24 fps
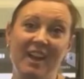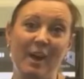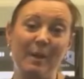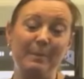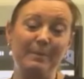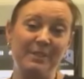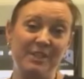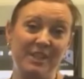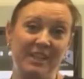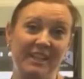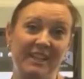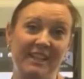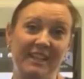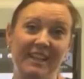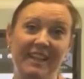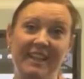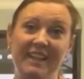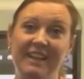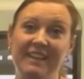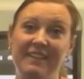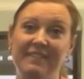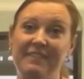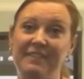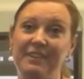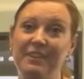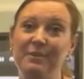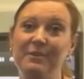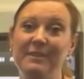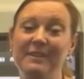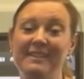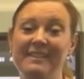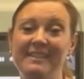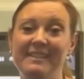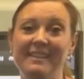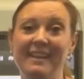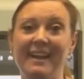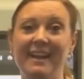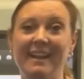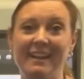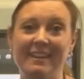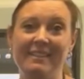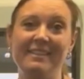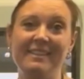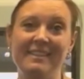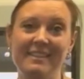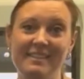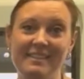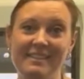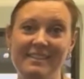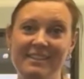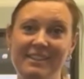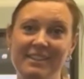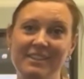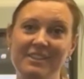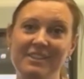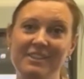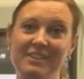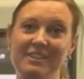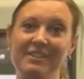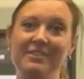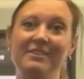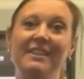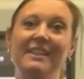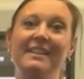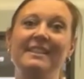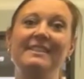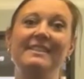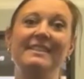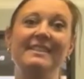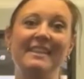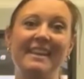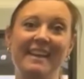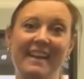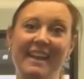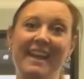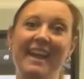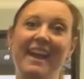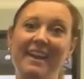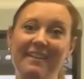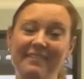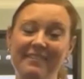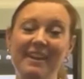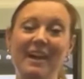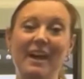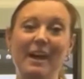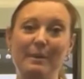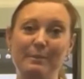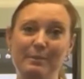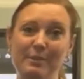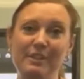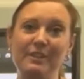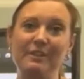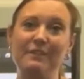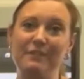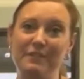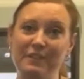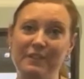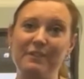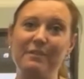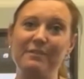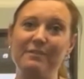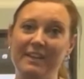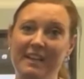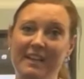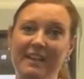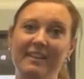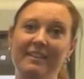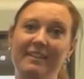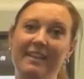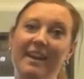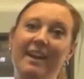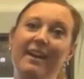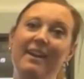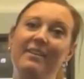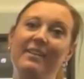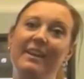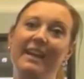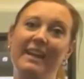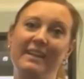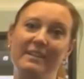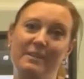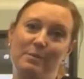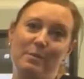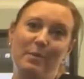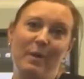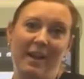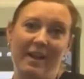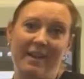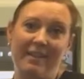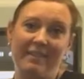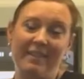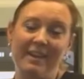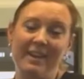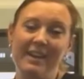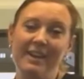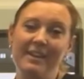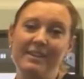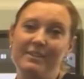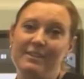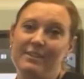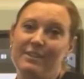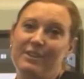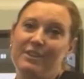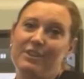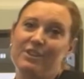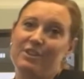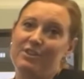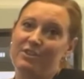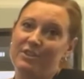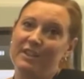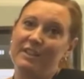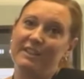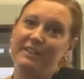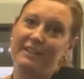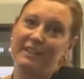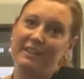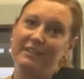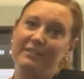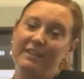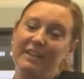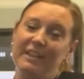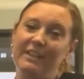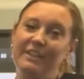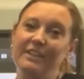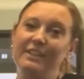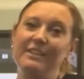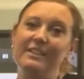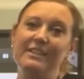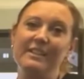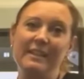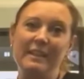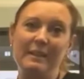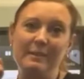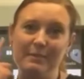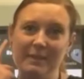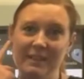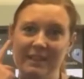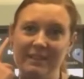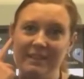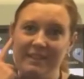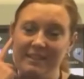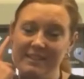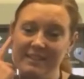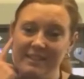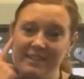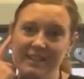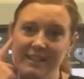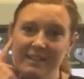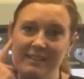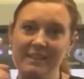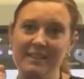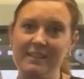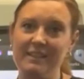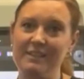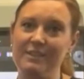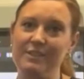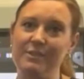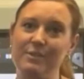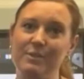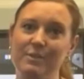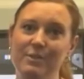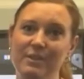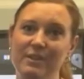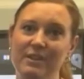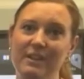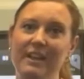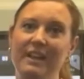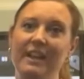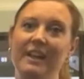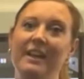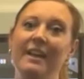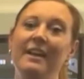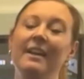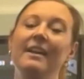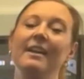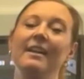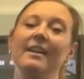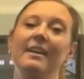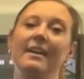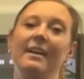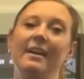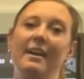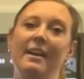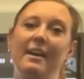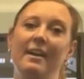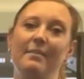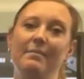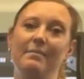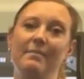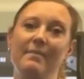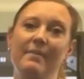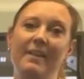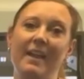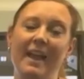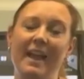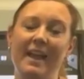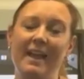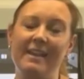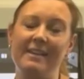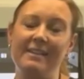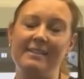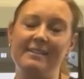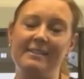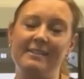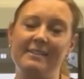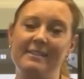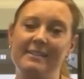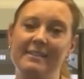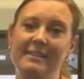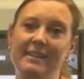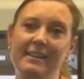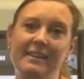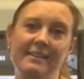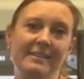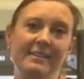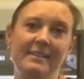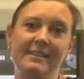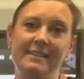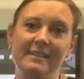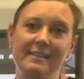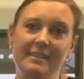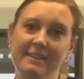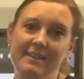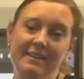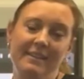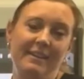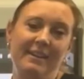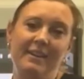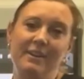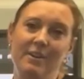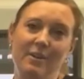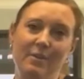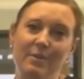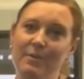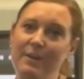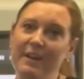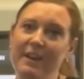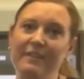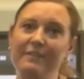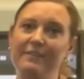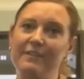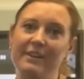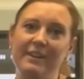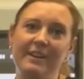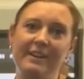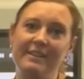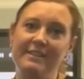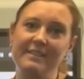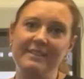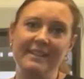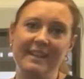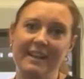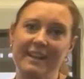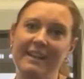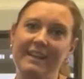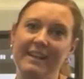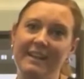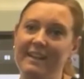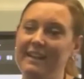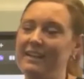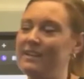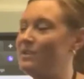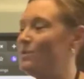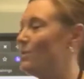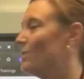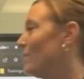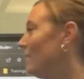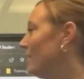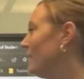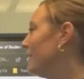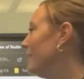option. And if you assign this to your students, they have the option for the read aloud as well. So your struggling readers can be listening to the story as in, you know, whatever is needed in your